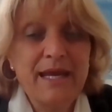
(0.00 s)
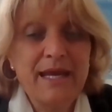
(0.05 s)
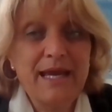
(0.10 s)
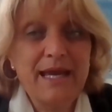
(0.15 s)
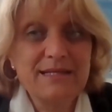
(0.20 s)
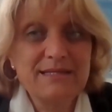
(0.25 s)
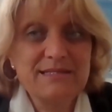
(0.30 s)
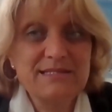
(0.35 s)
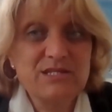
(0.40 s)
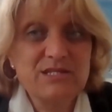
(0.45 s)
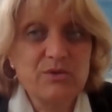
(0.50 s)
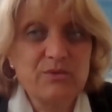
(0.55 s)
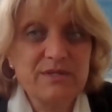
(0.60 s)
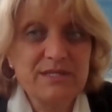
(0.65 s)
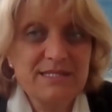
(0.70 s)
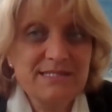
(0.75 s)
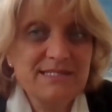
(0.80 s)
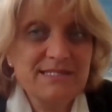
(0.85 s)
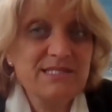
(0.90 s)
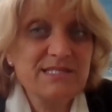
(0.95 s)
And so
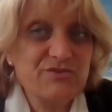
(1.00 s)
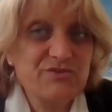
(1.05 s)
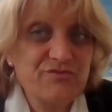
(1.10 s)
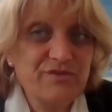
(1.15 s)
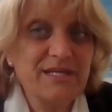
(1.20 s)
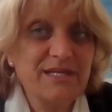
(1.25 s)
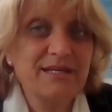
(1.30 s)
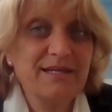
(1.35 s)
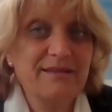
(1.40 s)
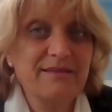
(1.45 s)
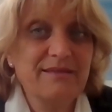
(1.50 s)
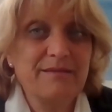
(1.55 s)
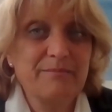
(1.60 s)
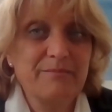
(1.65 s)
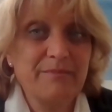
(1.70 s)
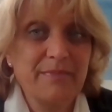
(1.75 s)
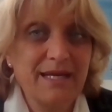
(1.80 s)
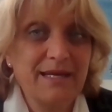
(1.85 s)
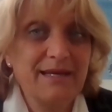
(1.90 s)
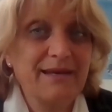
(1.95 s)
this is really the
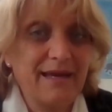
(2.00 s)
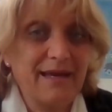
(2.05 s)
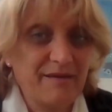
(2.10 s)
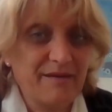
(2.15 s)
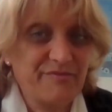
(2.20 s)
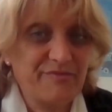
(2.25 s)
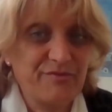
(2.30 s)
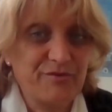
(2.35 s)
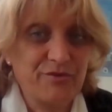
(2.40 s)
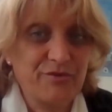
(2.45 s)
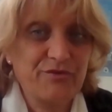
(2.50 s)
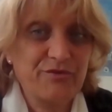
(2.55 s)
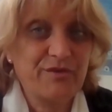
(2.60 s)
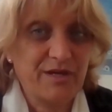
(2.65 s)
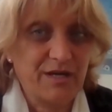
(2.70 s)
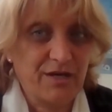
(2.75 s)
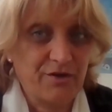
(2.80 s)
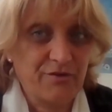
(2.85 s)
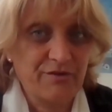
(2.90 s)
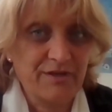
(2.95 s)
main effort
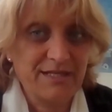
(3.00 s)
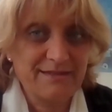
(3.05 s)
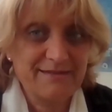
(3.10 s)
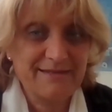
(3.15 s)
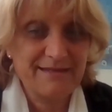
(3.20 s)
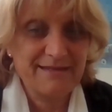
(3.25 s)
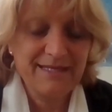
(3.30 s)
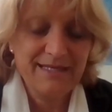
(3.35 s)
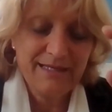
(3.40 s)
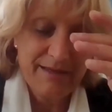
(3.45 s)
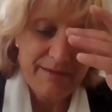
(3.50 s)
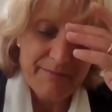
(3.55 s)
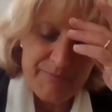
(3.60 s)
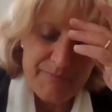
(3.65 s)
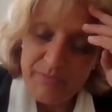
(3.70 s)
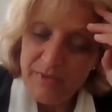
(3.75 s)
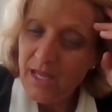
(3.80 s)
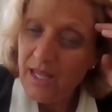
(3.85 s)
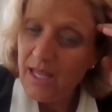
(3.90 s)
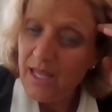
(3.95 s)
currently.
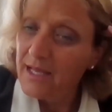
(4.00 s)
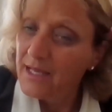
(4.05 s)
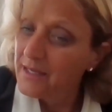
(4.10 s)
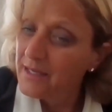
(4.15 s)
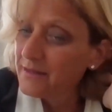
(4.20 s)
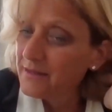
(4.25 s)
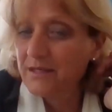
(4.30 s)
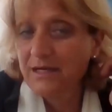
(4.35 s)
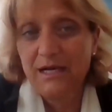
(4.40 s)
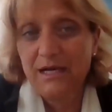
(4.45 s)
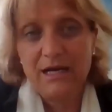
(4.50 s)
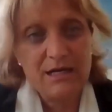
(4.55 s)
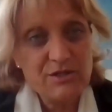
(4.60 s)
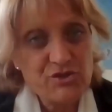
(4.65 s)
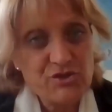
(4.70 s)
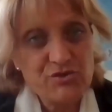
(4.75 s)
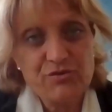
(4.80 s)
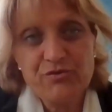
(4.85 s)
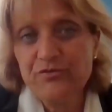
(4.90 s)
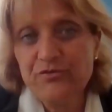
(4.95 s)

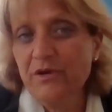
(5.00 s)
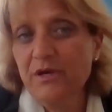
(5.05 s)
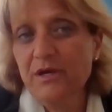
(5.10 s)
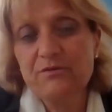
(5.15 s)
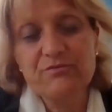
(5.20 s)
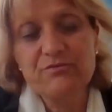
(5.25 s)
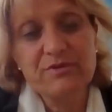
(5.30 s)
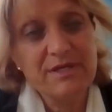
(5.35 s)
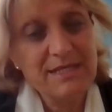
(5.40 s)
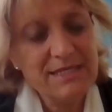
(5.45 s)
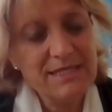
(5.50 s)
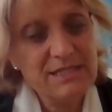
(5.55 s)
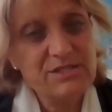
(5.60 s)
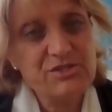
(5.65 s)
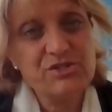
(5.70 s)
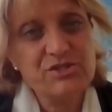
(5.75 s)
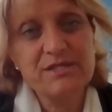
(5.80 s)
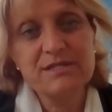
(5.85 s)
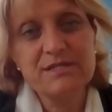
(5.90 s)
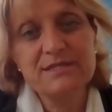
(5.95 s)
Cultural,
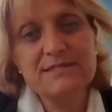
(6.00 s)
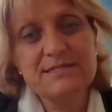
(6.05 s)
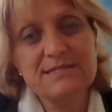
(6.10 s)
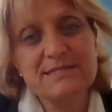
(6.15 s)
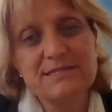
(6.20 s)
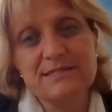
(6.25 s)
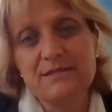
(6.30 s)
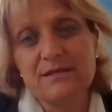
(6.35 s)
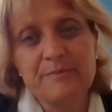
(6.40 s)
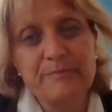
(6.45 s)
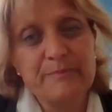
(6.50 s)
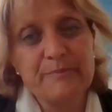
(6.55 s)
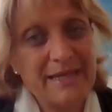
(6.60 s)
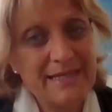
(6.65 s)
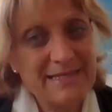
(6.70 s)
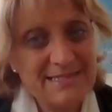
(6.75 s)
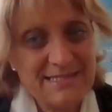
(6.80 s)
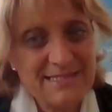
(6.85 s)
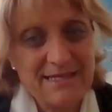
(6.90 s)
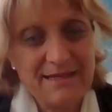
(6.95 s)
religious,
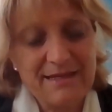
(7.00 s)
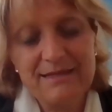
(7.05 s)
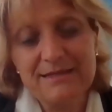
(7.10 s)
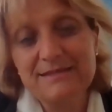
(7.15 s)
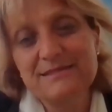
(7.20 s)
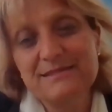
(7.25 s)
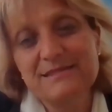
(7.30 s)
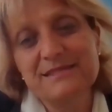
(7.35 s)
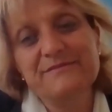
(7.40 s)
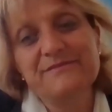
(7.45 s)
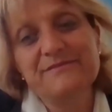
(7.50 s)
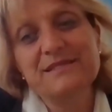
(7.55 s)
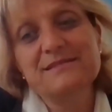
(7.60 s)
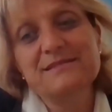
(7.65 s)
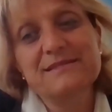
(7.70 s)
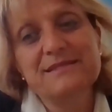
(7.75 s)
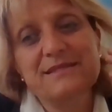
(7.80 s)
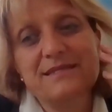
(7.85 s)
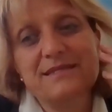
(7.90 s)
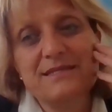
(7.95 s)
Pesach
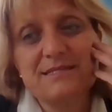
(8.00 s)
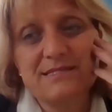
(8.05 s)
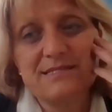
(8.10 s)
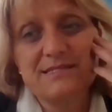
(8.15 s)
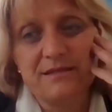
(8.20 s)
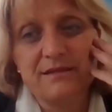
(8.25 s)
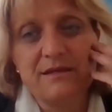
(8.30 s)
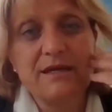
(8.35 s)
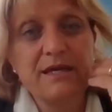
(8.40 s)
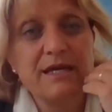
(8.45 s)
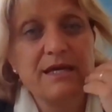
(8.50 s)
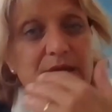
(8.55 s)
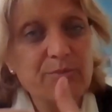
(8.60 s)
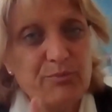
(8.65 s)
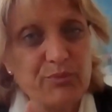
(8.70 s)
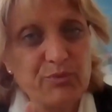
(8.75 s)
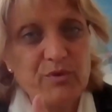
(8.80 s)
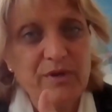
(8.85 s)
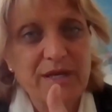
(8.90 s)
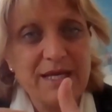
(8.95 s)
activities,
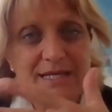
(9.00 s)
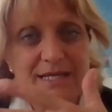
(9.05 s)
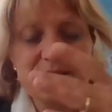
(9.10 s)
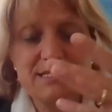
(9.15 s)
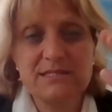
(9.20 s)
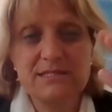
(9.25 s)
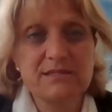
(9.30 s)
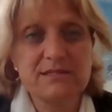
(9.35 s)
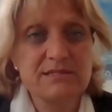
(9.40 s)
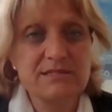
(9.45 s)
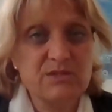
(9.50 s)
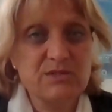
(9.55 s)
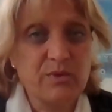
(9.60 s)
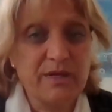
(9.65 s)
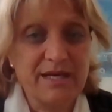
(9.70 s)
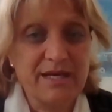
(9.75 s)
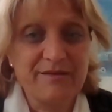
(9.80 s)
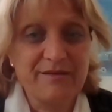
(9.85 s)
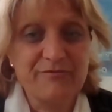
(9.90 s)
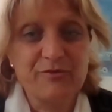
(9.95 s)
Hebrew lessons,
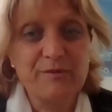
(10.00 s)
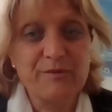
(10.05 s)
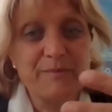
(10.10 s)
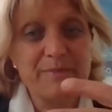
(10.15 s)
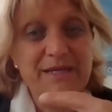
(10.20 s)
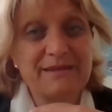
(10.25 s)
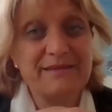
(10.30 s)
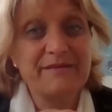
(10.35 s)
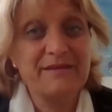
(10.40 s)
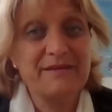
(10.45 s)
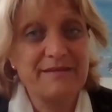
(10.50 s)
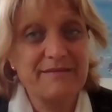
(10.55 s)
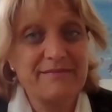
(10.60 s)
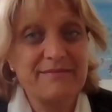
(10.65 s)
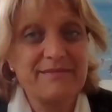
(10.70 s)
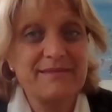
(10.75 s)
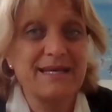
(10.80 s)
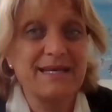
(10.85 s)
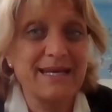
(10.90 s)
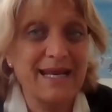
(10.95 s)
whatever. But
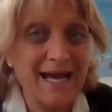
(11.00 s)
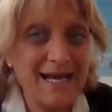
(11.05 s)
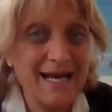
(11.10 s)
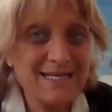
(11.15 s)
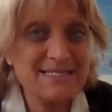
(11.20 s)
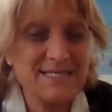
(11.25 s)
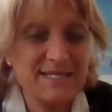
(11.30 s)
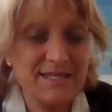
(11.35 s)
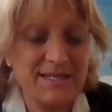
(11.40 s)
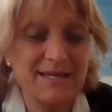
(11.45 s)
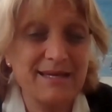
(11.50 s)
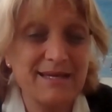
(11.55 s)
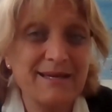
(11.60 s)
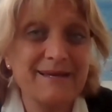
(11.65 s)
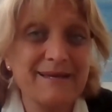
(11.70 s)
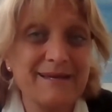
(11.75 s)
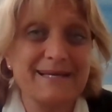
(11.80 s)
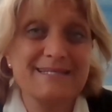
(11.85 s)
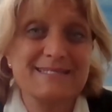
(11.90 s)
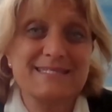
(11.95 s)
the nice thing
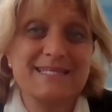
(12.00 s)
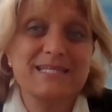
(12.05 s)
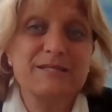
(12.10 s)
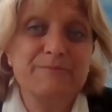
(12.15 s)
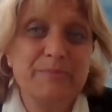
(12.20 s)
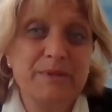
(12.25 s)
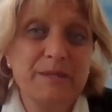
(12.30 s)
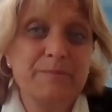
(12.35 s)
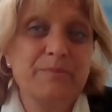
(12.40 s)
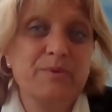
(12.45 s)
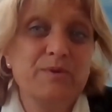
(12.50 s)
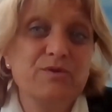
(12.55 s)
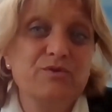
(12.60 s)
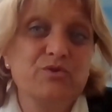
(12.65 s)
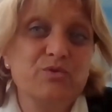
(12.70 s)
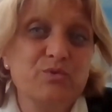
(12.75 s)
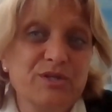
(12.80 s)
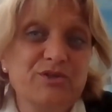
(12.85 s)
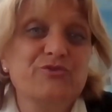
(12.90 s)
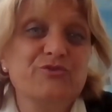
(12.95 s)
is that people
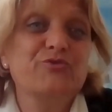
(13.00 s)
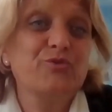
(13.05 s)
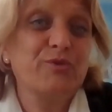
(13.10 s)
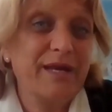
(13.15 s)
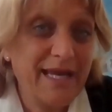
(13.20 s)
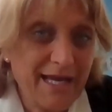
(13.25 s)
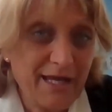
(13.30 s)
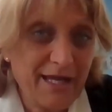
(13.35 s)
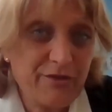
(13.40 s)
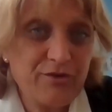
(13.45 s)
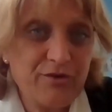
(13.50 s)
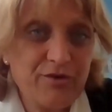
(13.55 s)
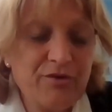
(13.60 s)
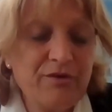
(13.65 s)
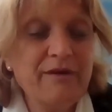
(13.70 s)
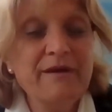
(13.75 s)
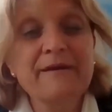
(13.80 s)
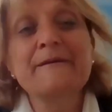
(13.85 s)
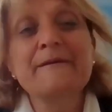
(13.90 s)
do it together